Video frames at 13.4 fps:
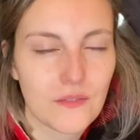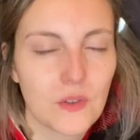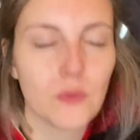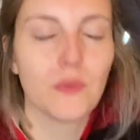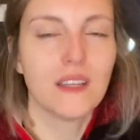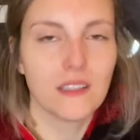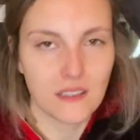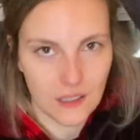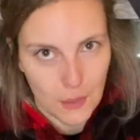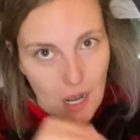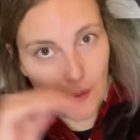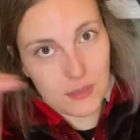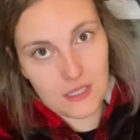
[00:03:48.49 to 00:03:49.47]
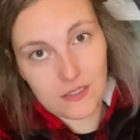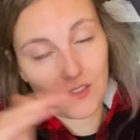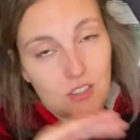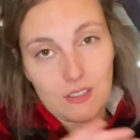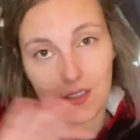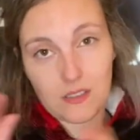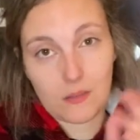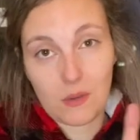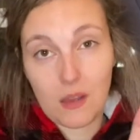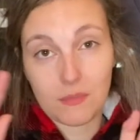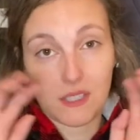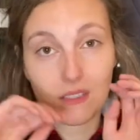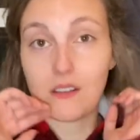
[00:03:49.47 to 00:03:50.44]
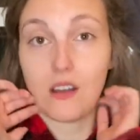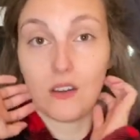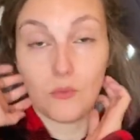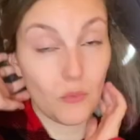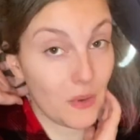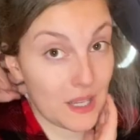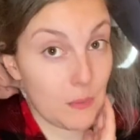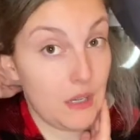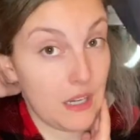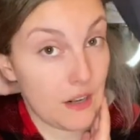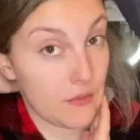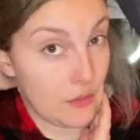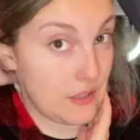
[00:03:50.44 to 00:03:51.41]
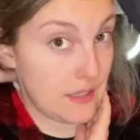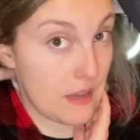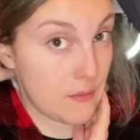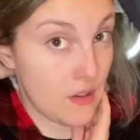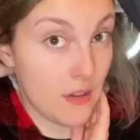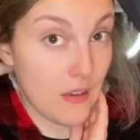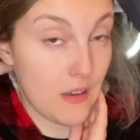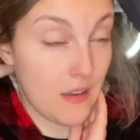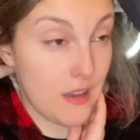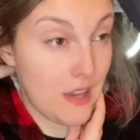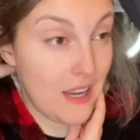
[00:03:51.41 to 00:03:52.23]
you read the synopsis, just the synopsis on Wikipedia, for example,